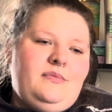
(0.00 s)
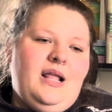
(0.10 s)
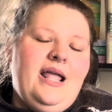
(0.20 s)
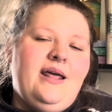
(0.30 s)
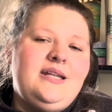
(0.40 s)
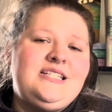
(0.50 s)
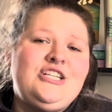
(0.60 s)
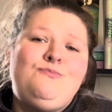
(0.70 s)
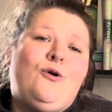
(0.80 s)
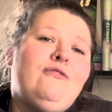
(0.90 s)
And it's
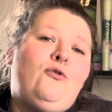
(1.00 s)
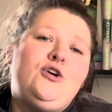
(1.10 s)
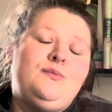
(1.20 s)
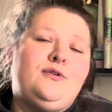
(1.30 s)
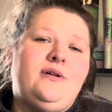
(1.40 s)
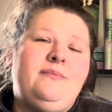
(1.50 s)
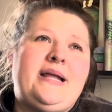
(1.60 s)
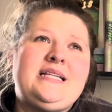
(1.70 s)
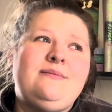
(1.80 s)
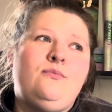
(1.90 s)
just more affordable and
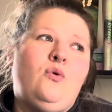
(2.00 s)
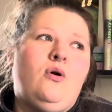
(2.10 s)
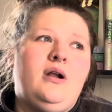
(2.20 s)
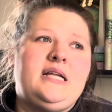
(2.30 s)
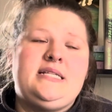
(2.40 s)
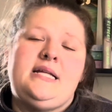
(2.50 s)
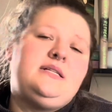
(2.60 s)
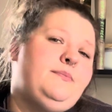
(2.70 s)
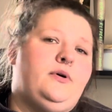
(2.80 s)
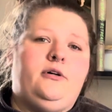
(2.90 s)
makes it more
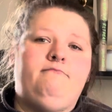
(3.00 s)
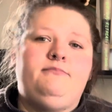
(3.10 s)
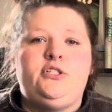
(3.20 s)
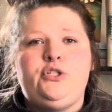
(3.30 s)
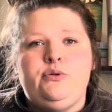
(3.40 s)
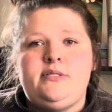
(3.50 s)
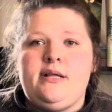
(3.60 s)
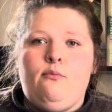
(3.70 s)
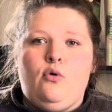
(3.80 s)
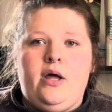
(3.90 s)
accessible to
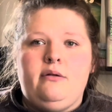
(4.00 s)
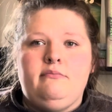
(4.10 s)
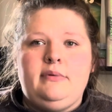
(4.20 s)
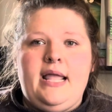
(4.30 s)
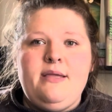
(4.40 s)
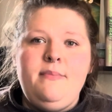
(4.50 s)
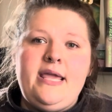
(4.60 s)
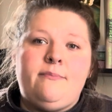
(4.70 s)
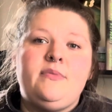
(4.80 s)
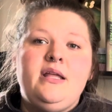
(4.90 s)
someone like
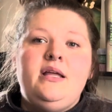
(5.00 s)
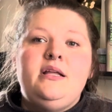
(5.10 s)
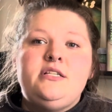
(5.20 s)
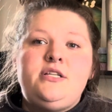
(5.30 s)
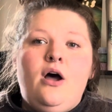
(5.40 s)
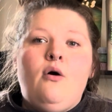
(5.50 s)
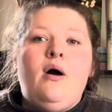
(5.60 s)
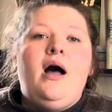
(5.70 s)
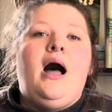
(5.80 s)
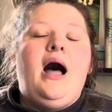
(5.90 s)
me. So
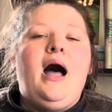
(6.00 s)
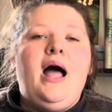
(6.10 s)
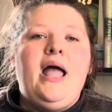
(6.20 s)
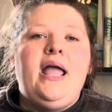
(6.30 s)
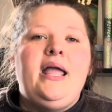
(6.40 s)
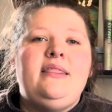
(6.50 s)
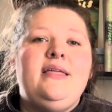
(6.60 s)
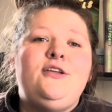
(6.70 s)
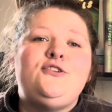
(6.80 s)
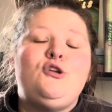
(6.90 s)
I
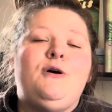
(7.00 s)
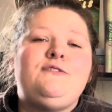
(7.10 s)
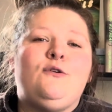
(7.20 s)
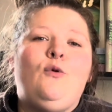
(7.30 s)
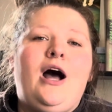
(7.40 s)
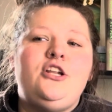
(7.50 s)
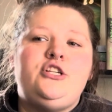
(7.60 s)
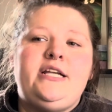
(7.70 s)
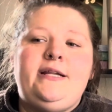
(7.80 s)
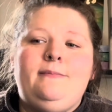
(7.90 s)
thank you so much for
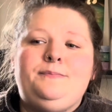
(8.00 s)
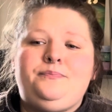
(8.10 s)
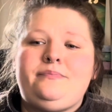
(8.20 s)
watching.